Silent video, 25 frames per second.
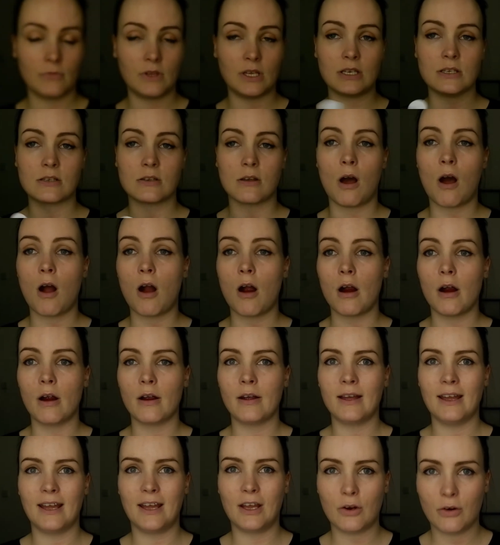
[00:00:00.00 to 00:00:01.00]
These are
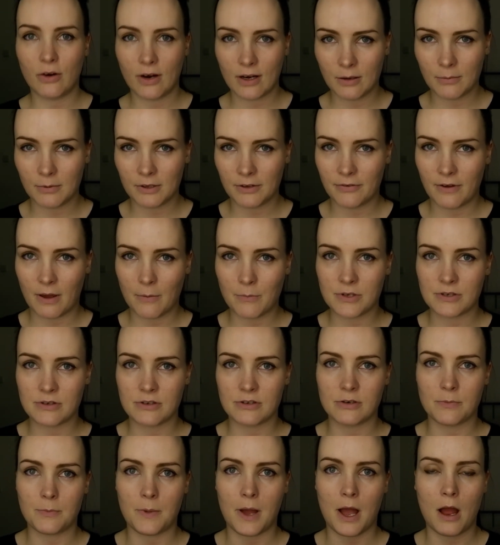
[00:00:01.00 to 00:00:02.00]
incredibly famous
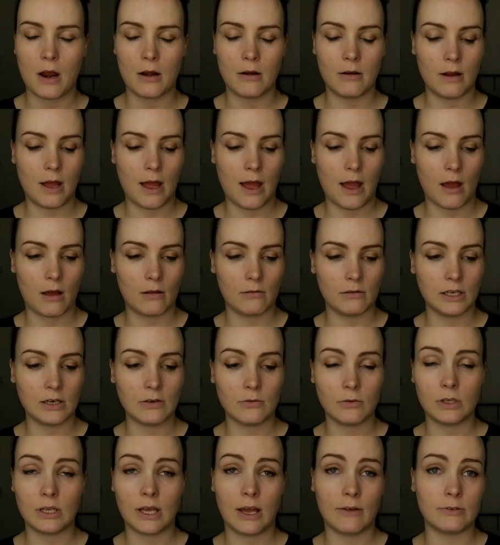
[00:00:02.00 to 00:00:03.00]
in Japan.
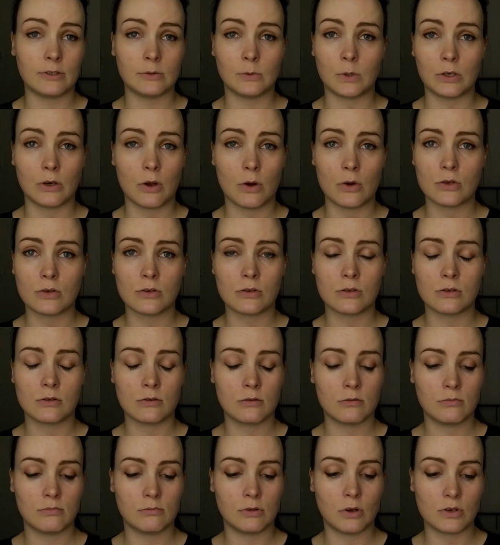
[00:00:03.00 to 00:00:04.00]
Literally everyone
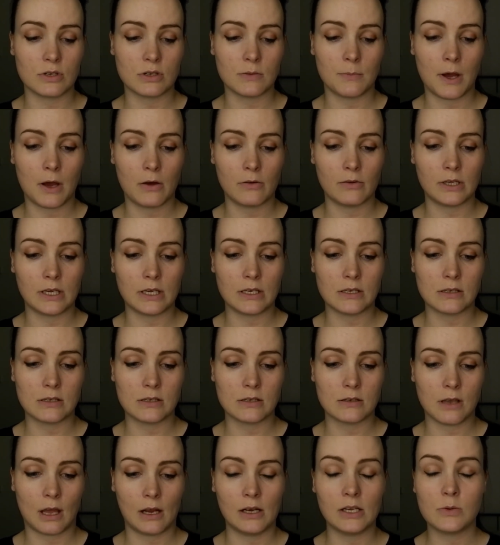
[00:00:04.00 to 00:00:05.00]
knows about
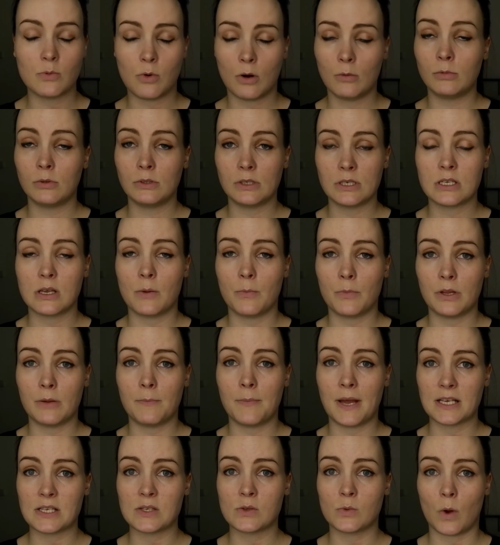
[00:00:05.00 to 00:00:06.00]
these, and it's probably some of
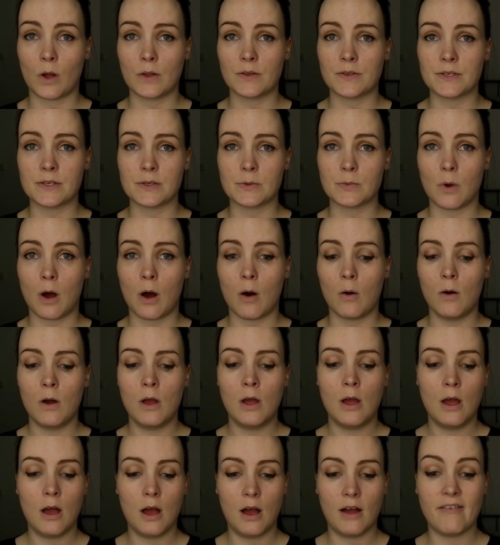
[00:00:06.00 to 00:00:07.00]
the best ones as well.
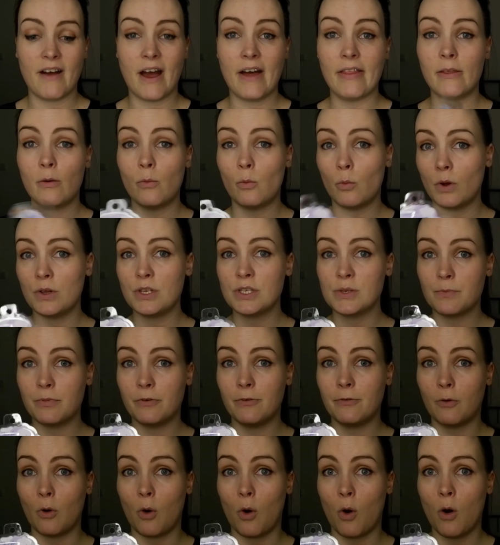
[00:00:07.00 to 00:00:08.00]
I've had them once
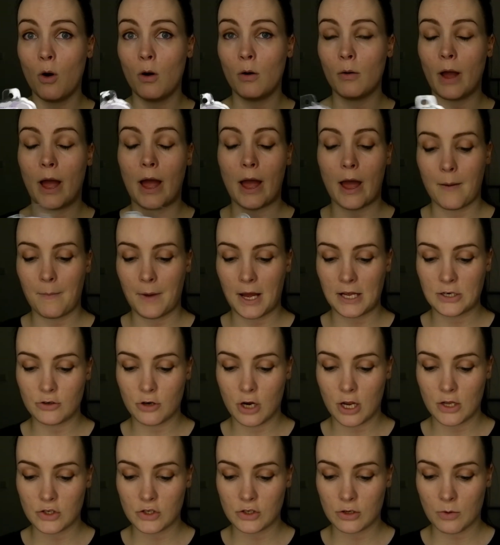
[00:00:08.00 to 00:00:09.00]
before. I
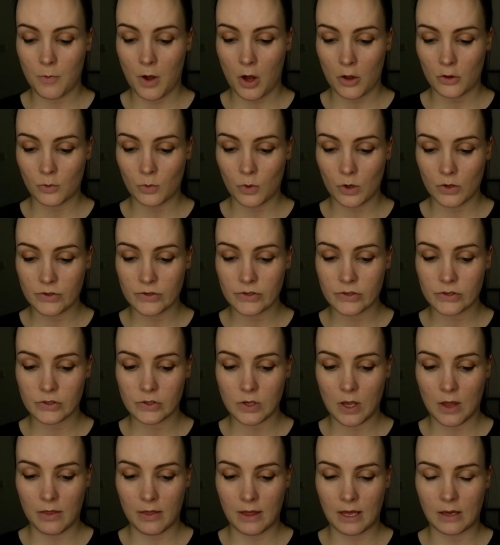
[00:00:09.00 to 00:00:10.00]
tried some other
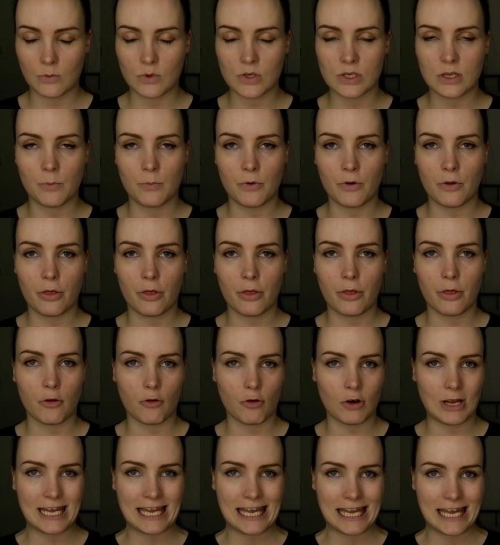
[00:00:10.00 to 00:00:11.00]
ones. I think it was number
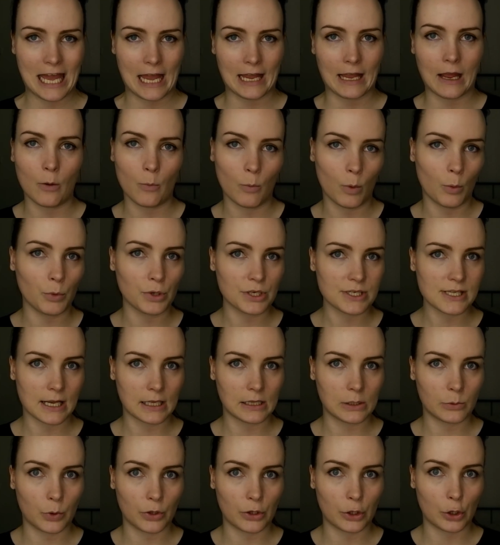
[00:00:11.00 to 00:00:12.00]
3. I can't remember
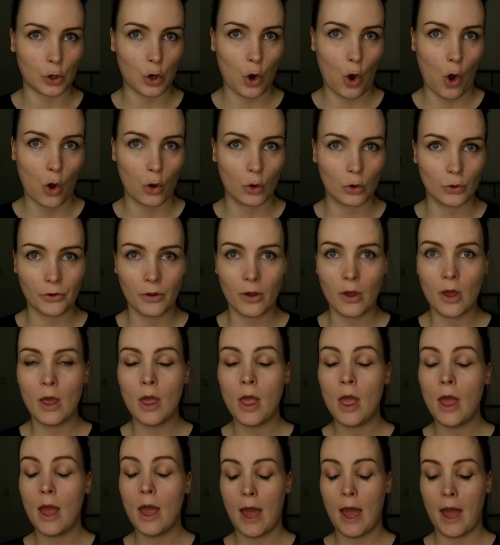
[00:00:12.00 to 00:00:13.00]
exactly what they're called,
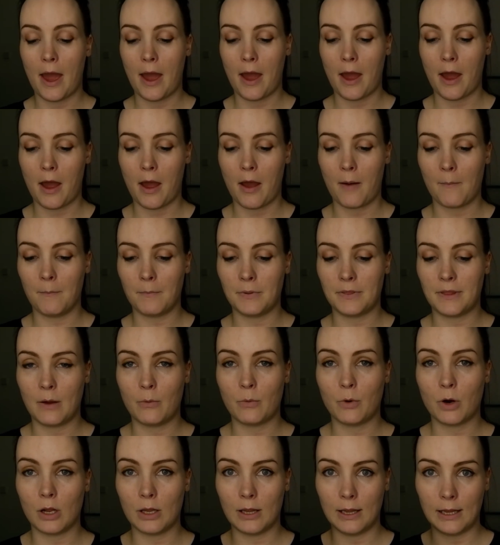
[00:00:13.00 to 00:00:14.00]
but
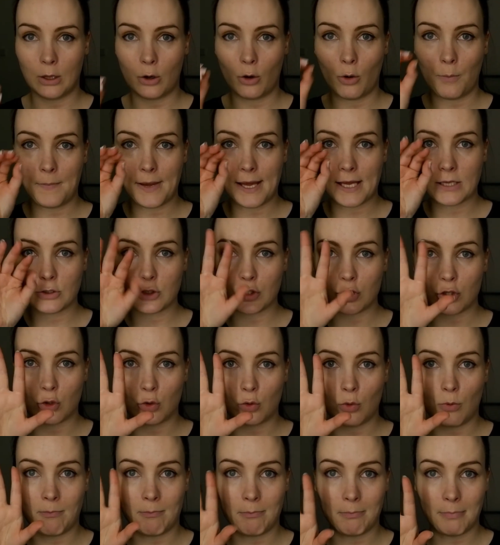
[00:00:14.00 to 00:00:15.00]
they were a little bit
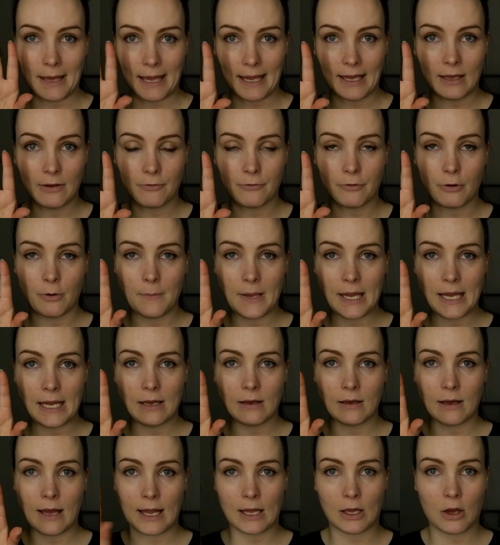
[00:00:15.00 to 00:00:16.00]
too big for
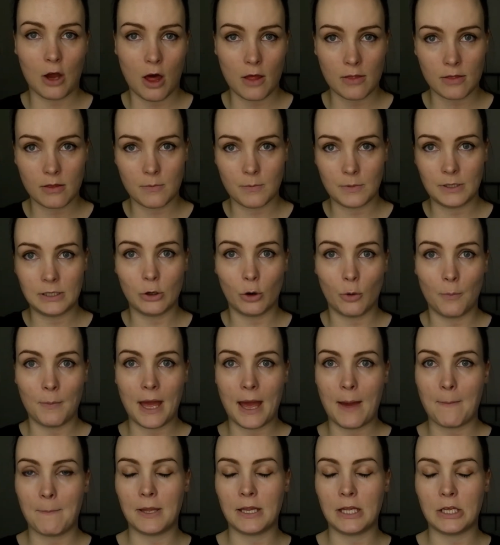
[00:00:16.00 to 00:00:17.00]
me. I cut them a little
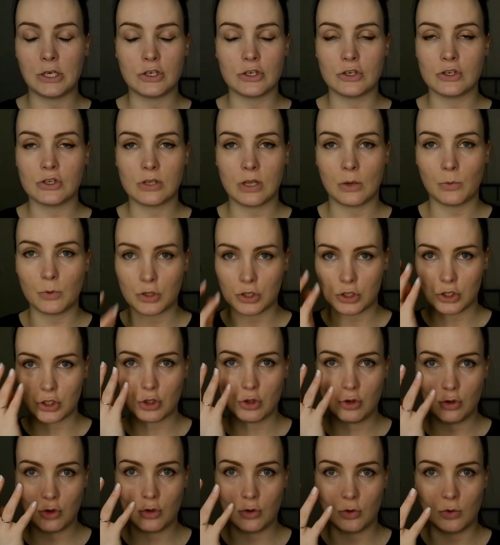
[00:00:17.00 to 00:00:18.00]
bit, but they were
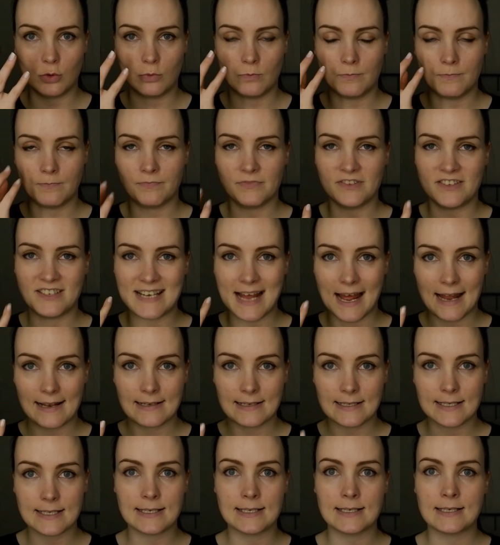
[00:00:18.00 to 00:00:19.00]
just too
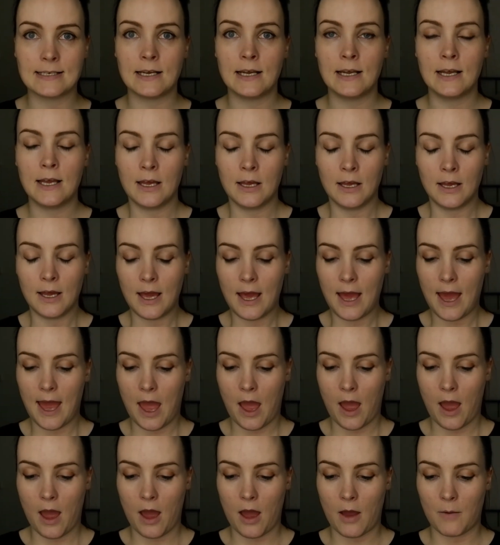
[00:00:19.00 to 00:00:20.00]
dense.
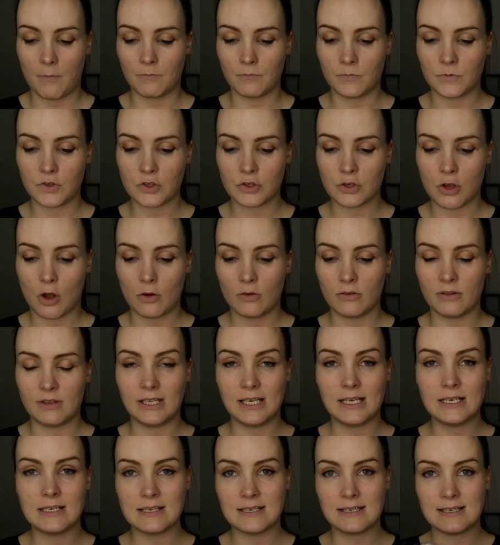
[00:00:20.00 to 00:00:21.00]
So
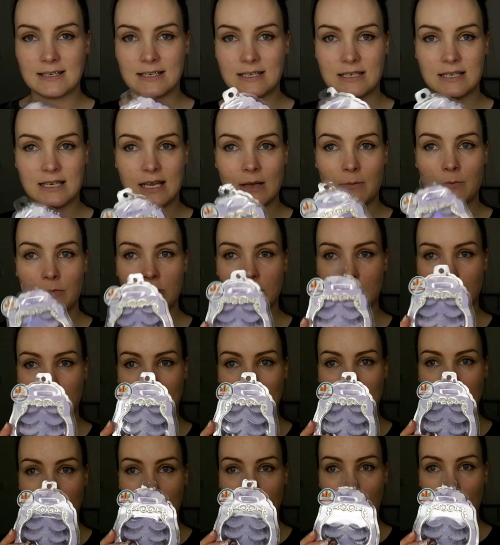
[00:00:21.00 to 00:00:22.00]
these seem to
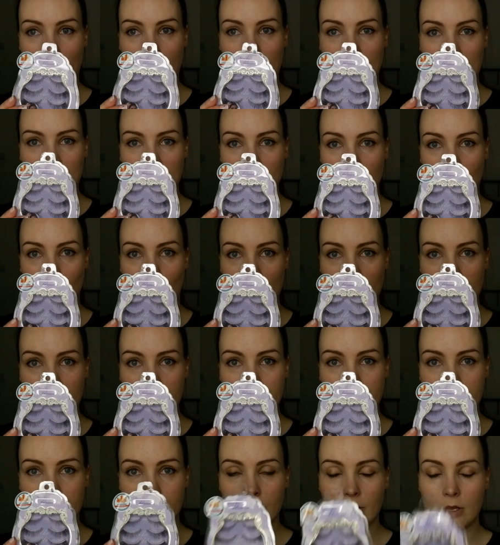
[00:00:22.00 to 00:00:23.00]
be the lightest
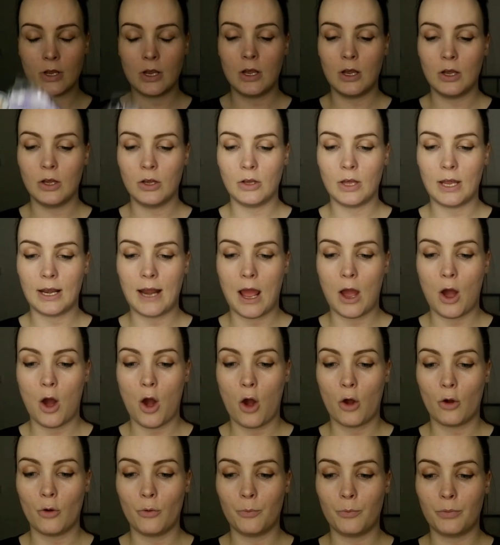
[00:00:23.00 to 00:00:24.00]
ones, and I
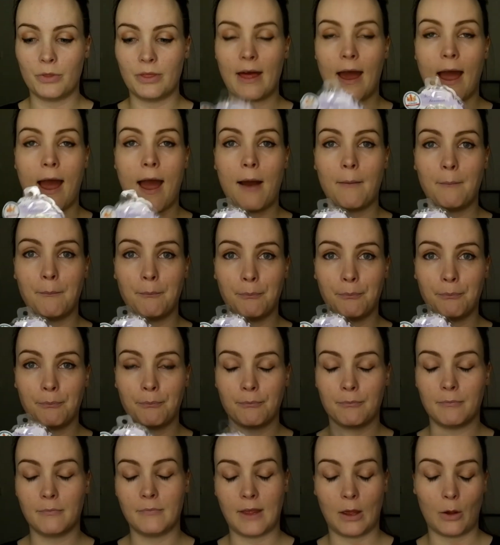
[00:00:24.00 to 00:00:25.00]
hope that
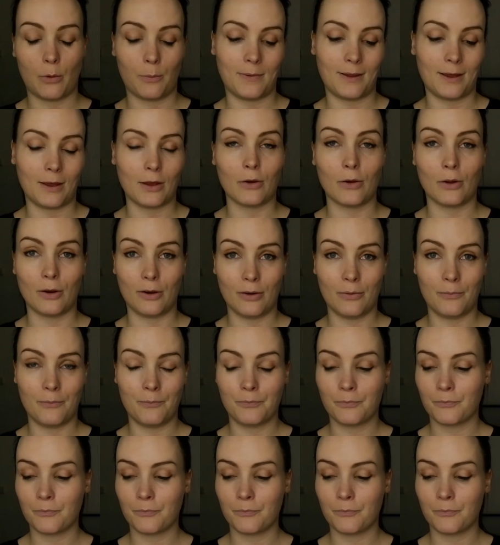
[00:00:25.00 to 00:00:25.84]
they'll be good.